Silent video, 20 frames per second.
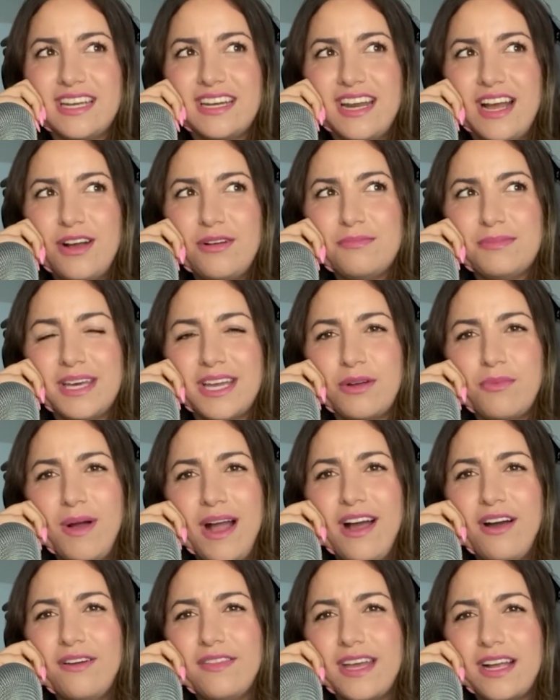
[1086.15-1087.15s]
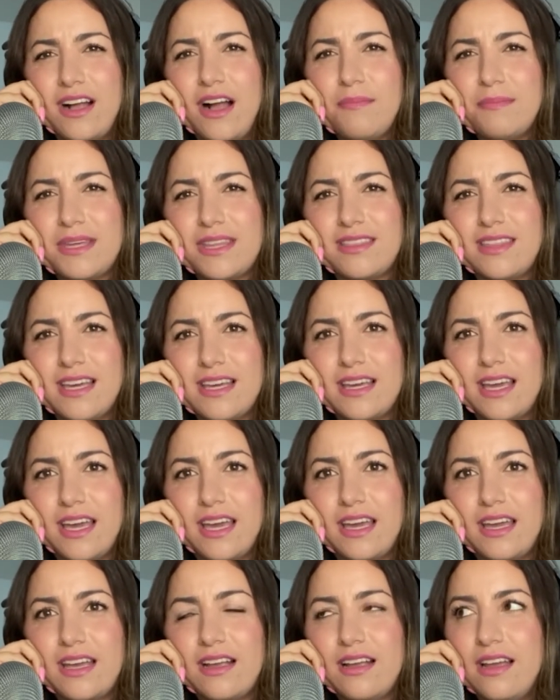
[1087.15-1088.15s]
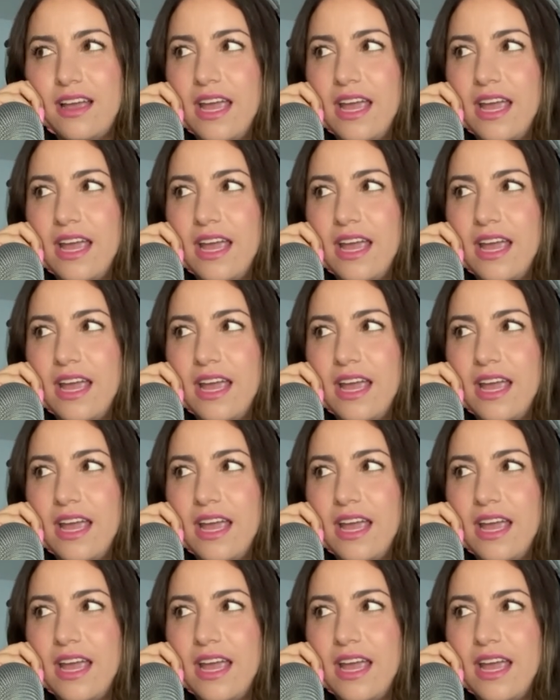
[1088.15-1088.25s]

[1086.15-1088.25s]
And now I'm like, wow, that got me thinking.